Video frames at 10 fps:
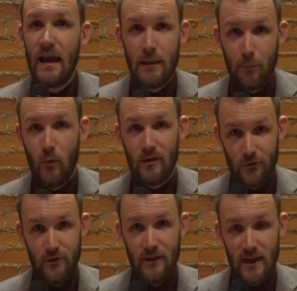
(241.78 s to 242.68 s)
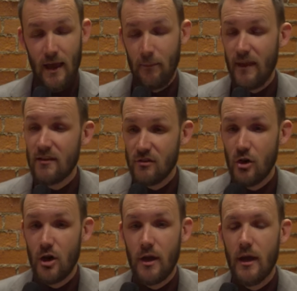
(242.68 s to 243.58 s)
any point during the game, and that's
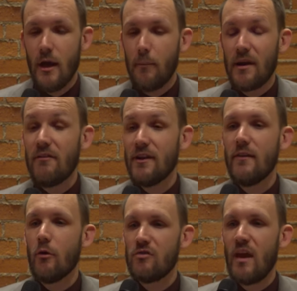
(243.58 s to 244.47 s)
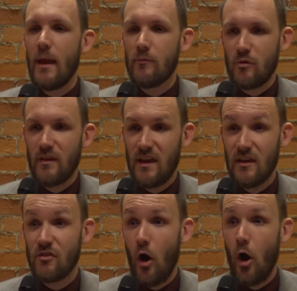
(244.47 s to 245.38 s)
good. But even in those games where the
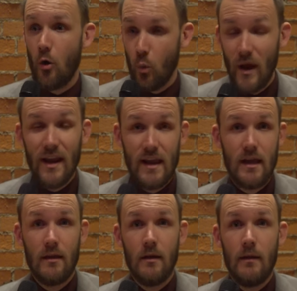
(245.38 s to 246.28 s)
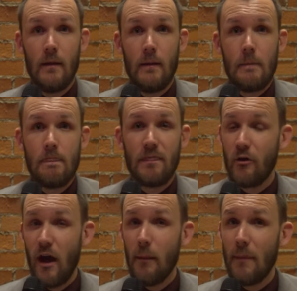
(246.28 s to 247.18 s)
Kings are winning, they're
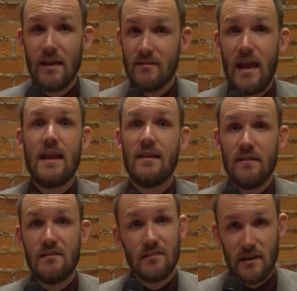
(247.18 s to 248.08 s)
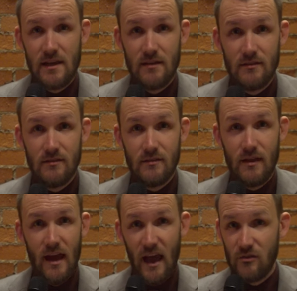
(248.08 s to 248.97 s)
not maintaining these leads
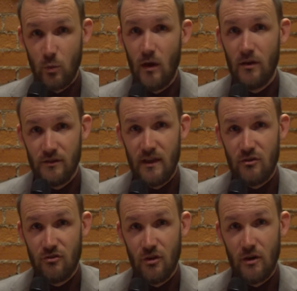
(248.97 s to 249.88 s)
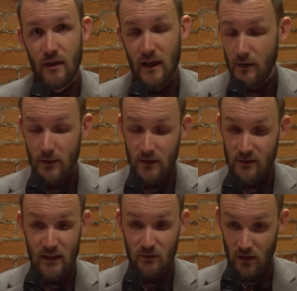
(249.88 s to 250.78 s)
as well as they should. And
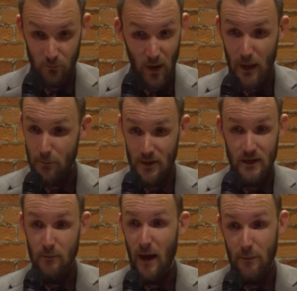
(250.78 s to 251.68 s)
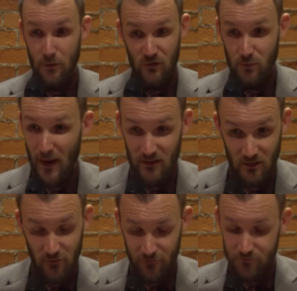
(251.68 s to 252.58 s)
in my opinion, my
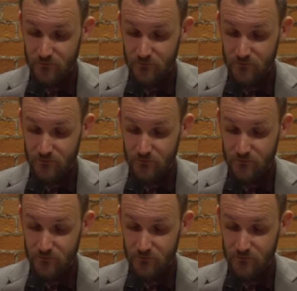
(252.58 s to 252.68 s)
perspective,